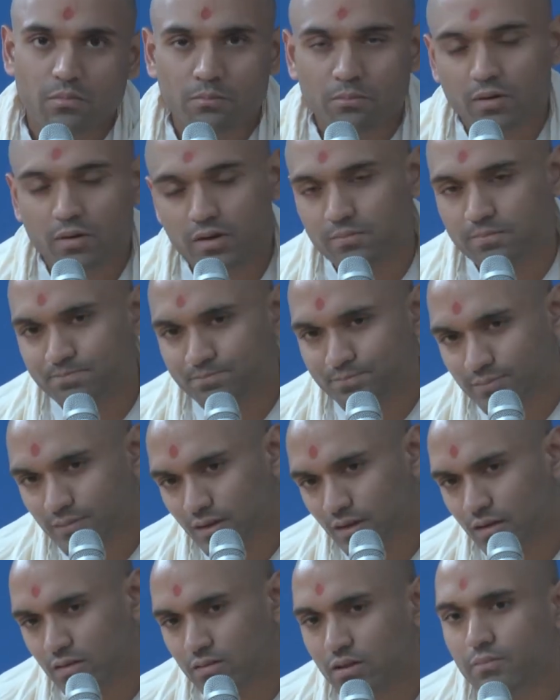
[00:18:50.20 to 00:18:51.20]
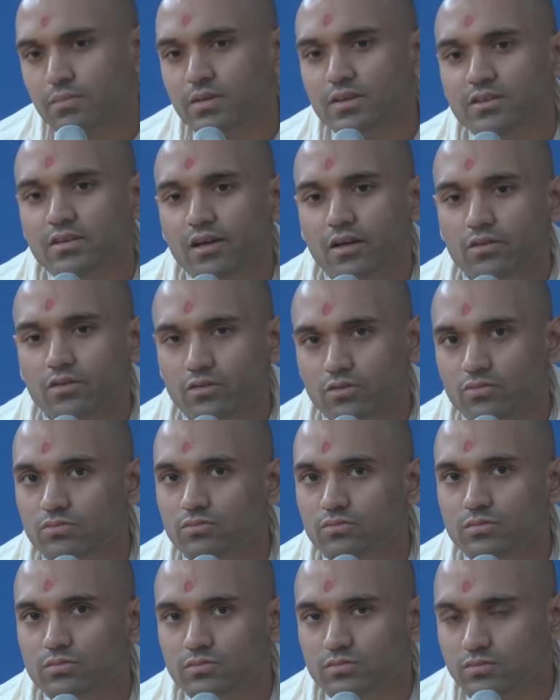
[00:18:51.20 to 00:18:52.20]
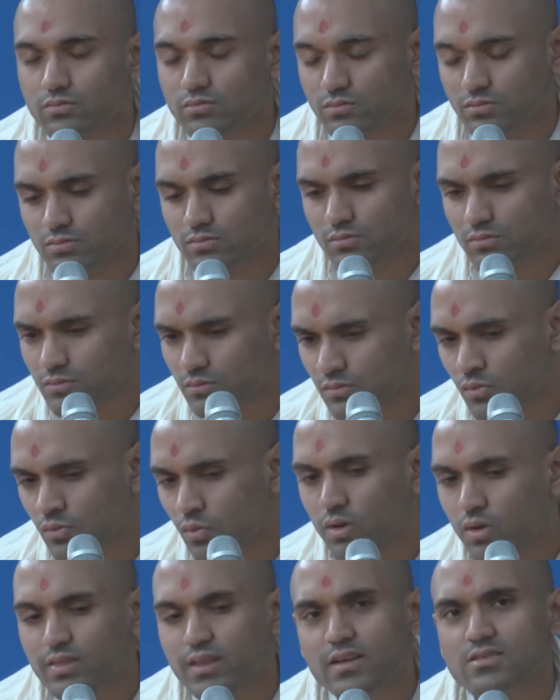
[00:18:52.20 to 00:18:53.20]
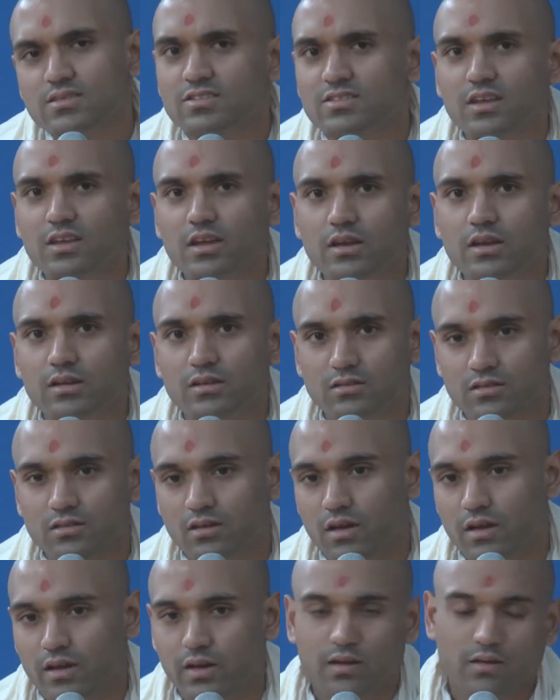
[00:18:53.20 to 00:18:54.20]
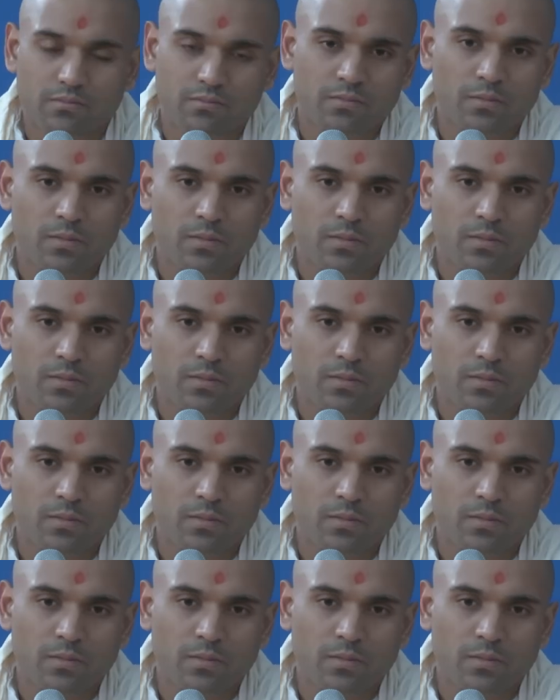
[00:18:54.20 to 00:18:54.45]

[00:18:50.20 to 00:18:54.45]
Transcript: But let me tell you what that saint is like.